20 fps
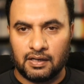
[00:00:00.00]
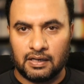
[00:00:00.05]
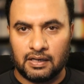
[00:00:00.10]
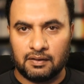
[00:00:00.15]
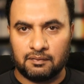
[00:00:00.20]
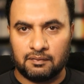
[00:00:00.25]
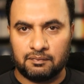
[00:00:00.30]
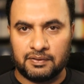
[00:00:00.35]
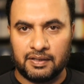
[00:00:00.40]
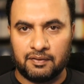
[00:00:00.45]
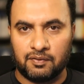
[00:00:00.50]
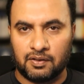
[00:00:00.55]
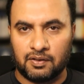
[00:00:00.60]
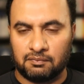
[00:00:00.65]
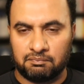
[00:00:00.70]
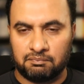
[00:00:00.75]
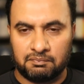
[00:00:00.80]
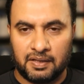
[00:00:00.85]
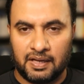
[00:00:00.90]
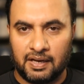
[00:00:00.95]
they will
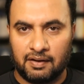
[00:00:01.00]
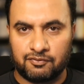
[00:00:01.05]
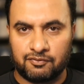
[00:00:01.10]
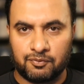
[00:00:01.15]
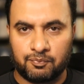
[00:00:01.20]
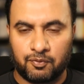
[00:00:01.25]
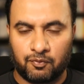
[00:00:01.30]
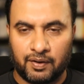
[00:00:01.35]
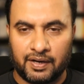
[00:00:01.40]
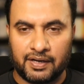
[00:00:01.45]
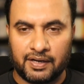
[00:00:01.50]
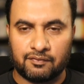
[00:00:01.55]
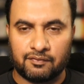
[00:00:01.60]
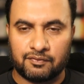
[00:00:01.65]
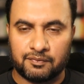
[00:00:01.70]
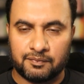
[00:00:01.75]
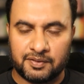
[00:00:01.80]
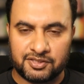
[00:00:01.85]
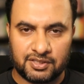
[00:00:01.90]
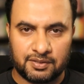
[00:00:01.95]
have to provide
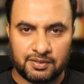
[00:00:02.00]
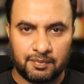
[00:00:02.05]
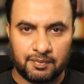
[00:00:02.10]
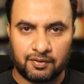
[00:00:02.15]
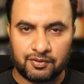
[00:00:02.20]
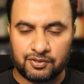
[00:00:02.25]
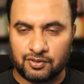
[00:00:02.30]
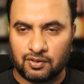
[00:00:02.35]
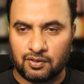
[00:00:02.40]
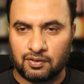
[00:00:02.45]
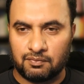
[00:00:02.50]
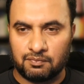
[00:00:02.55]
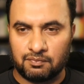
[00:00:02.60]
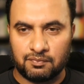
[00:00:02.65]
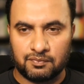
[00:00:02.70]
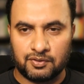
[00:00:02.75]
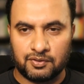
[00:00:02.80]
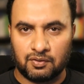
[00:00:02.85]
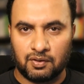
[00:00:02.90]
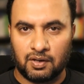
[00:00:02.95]
information about your
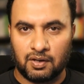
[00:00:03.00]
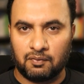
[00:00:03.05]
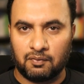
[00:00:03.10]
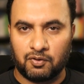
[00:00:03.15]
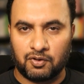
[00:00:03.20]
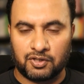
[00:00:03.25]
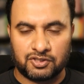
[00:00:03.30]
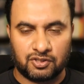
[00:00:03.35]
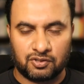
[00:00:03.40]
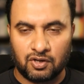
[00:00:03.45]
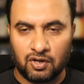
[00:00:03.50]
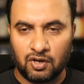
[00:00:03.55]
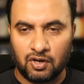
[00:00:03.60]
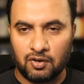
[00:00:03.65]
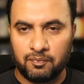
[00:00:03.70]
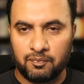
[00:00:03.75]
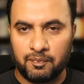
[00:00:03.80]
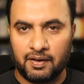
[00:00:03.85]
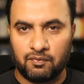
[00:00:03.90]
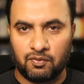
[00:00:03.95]
what's your
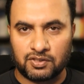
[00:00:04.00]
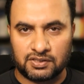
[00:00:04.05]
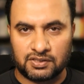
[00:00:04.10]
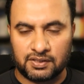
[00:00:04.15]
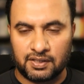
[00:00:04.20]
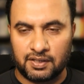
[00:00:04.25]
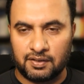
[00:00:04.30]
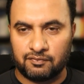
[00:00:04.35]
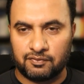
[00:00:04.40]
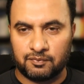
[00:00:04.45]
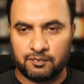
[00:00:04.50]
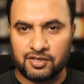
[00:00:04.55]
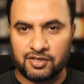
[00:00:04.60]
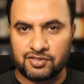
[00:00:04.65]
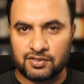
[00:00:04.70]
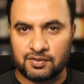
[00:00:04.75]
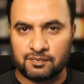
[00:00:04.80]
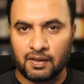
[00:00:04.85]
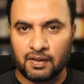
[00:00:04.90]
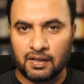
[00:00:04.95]
copay, what's other
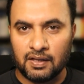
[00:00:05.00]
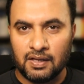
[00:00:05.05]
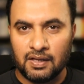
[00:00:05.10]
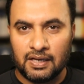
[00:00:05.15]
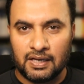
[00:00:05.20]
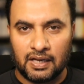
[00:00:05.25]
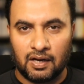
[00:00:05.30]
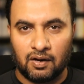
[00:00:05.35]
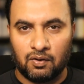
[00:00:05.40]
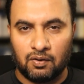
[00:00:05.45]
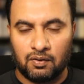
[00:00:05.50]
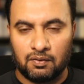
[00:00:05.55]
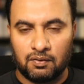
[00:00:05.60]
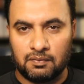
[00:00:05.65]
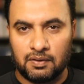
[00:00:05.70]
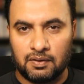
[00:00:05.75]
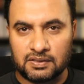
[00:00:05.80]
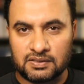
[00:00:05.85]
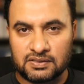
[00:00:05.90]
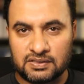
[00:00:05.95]
information. Now,
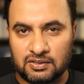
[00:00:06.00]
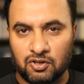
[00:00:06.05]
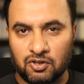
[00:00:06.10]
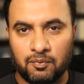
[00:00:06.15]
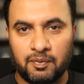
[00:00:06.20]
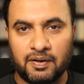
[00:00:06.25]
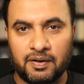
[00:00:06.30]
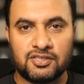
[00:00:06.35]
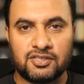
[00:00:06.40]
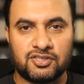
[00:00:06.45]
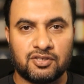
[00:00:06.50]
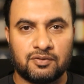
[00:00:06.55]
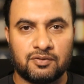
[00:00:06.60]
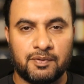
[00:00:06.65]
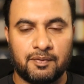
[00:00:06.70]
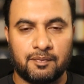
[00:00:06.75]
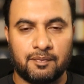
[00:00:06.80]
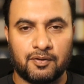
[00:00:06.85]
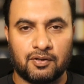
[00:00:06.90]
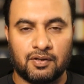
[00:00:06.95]
nobody should
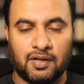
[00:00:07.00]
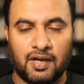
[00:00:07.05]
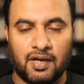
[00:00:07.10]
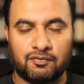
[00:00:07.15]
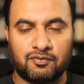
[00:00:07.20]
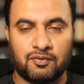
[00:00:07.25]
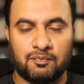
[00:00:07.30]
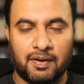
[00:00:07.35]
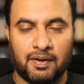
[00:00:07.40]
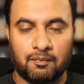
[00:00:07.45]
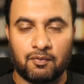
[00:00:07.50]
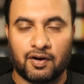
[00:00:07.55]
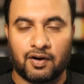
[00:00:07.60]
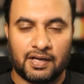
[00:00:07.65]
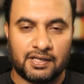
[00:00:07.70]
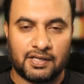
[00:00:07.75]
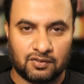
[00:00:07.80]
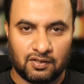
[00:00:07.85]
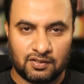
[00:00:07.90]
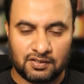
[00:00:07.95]
be able to have to
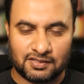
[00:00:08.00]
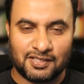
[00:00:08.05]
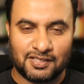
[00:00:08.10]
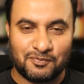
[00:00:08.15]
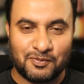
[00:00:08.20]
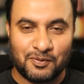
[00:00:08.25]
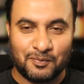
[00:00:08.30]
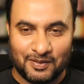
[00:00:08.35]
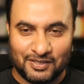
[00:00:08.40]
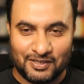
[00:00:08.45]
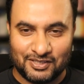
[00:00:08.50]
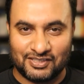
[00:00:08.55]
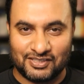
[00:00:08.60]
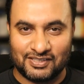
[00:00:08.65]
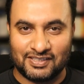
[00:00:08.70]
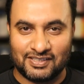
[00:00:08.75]
memorize all this information.